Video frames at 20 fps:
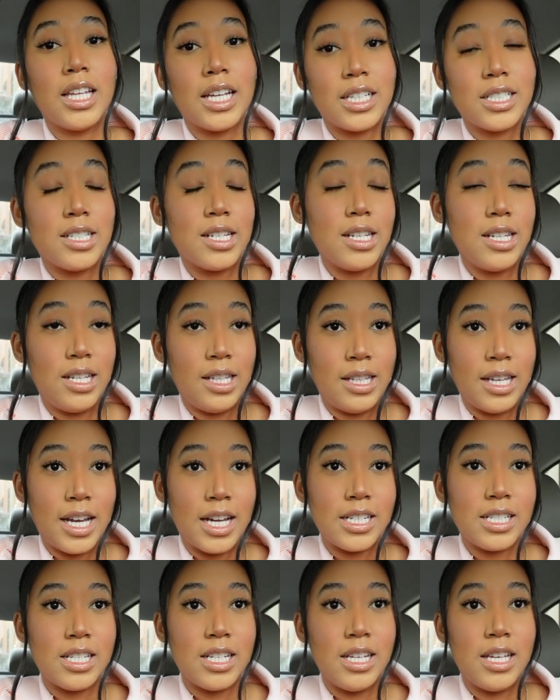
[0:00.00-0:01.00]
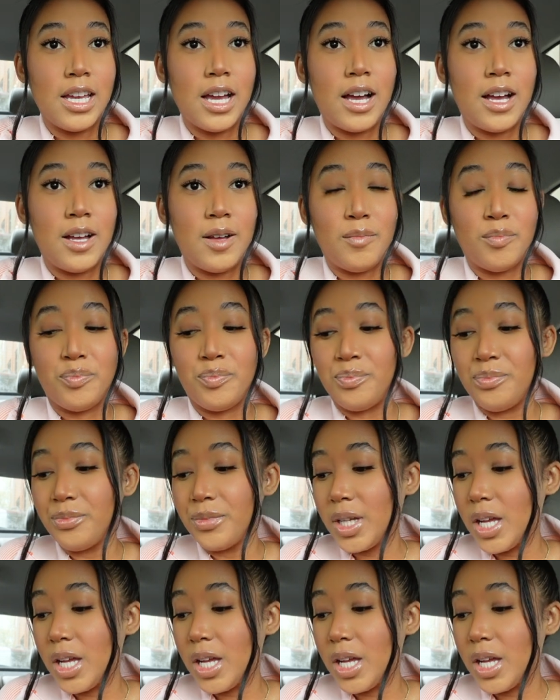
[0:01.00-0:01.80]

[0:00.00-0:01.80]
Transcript: like she did that she um